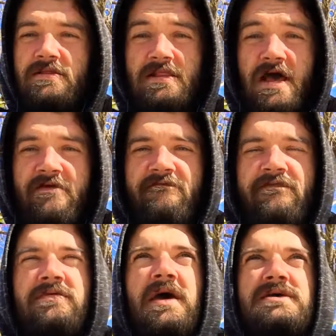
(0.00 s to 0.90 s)

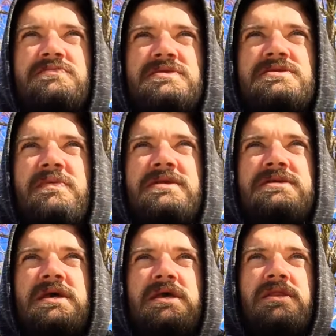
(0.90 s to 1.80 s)
life has been
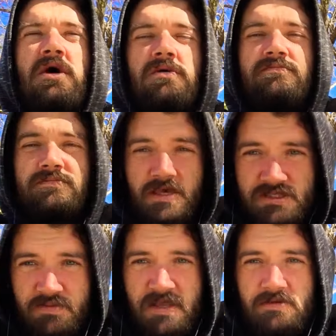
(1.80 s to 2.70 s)
spent in
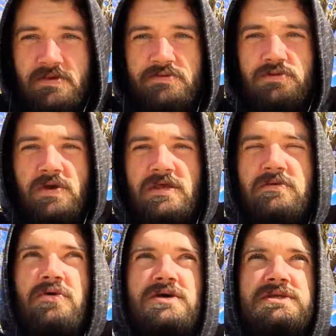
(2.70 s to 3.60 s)
expanding people's
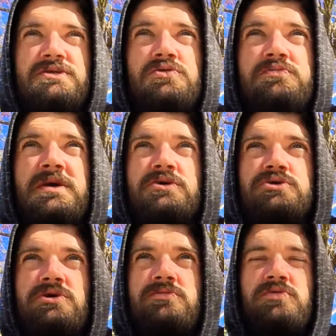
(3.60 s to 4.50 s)
awakening process through being a
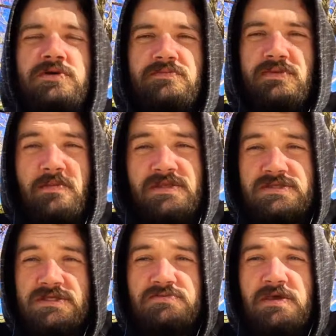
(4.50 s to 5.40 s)
trigger point. That
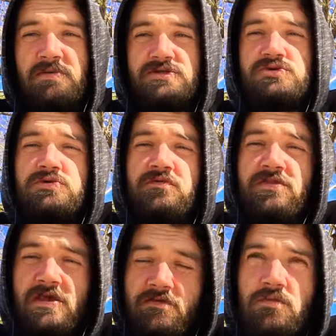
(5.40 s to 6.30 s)
means to speak my truth
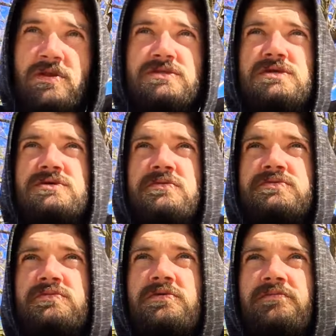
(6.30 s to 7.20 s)
even when it's
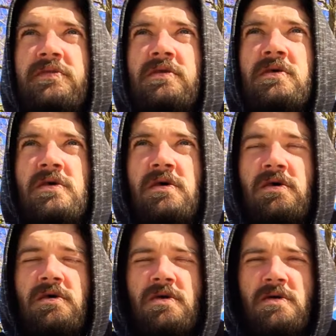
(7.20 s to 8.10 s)
uncomfortable.
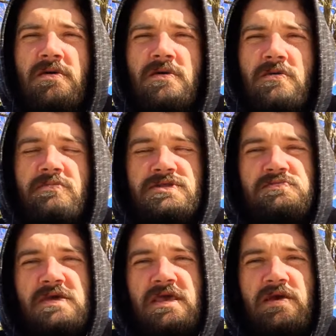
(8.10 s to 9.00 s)
But
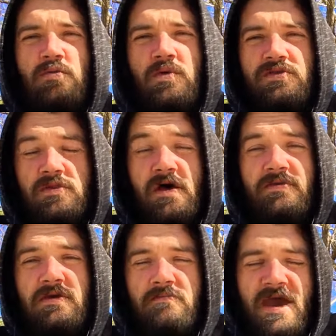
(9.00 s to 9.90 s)
speaking it with love
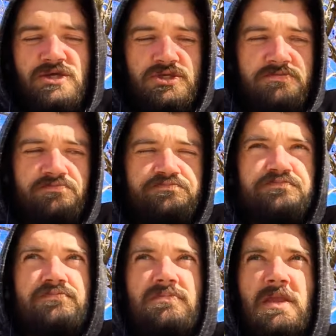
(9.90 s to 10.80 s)
and compassion
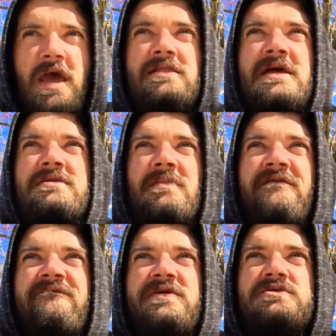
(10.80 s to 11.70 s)
and letting my
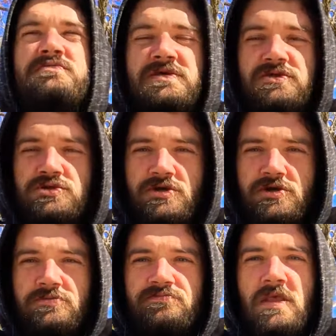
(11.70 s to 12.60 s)
field be the
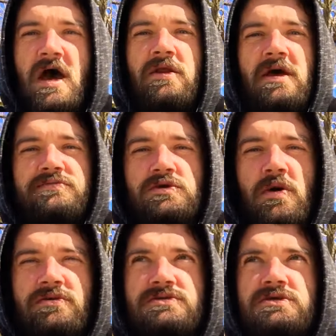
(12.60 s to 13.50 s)
trigger, I don't have to go
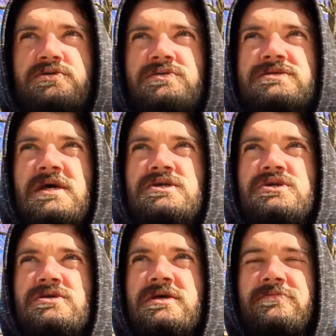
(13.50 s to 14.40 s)
out and start to
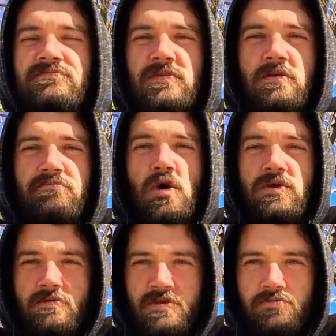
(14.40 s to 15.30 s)
intentionally
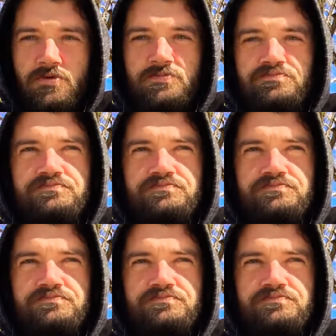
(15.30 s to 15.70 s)
poke at people.